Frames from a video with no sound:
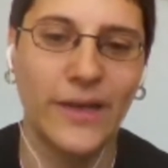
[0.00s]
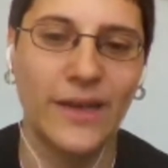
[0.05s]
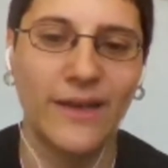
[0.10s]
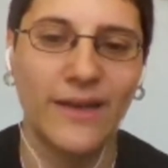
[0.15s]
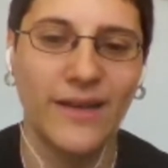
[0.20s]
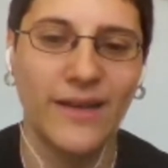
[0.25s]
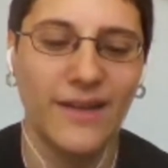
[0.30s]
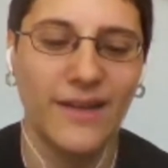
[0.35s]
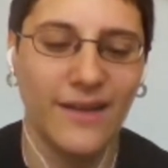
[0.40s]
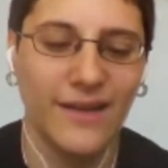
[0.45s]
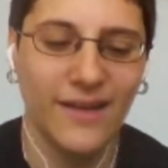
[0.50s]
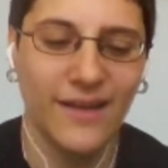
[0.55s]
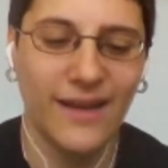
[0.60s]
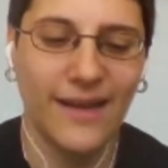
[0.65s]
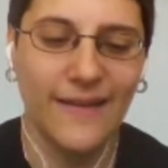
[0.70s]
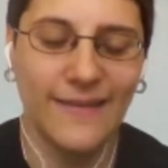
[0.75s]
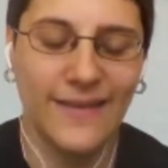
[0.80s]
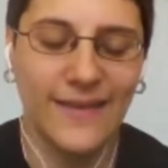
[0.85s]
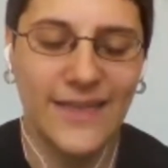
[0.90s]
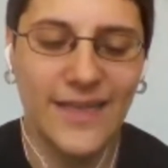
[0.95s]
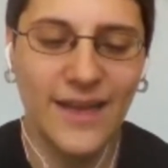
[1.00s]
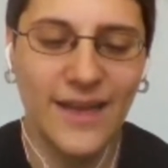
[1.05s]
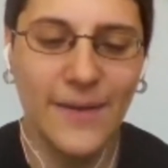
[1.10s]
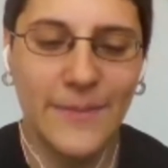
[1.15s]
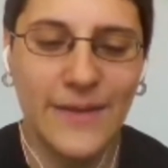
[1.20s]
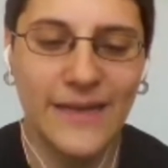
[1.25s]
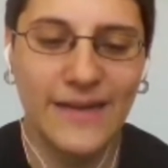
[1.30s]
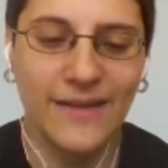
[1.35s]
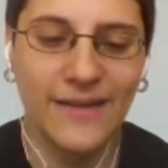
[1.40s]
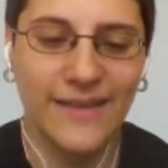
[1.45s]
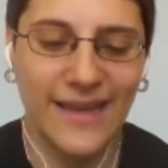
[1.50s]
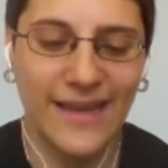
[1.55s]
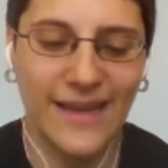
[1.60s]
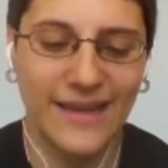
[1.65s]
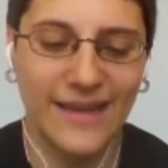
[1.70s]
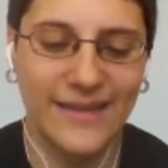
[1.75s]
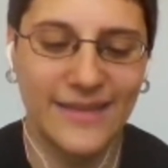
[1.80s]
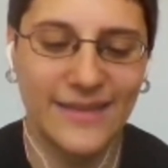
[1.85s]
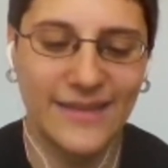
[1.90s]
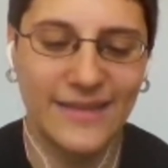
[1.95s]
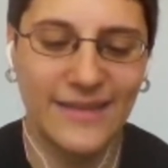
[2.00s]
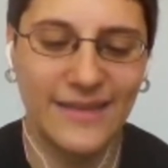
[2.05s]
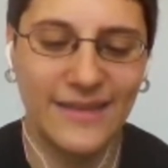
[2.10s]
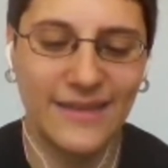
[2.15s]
But at the time here, they had